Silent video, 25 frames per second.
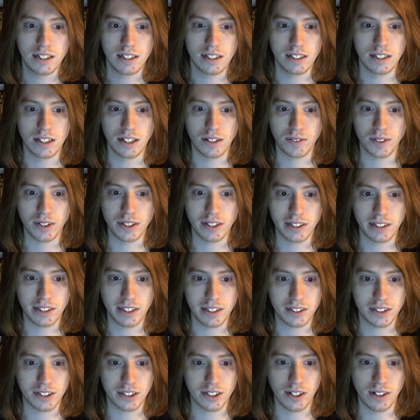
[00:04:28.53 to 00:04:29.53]
I don't really
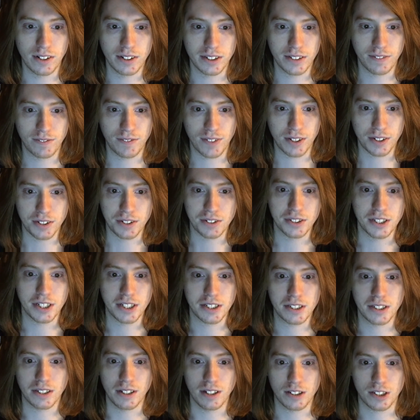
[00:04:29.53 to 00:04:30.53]
need to go into further
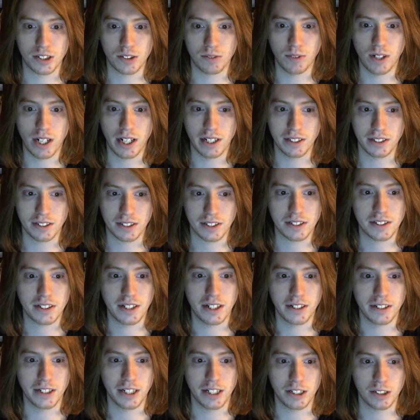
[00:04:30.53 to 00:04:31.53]
detail as to why this is
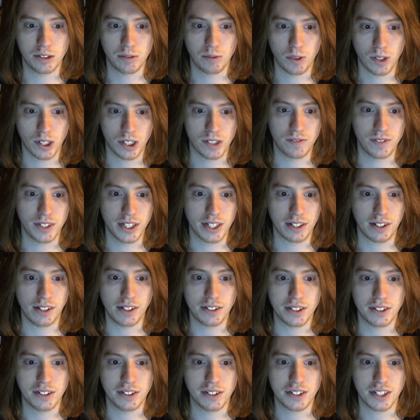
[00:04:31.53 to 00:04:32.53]
Hyundai's worst vehicle
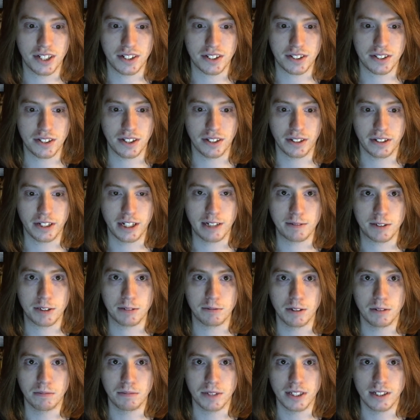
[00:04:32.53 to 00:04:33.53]
since it's just another
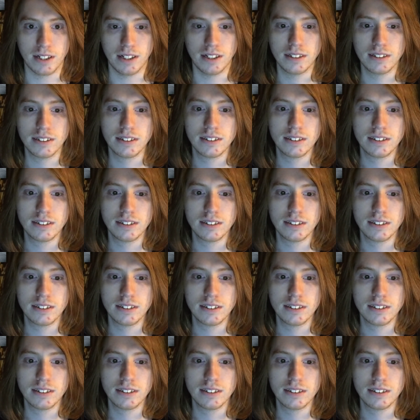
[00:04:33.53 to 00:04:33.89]
hipstermobile.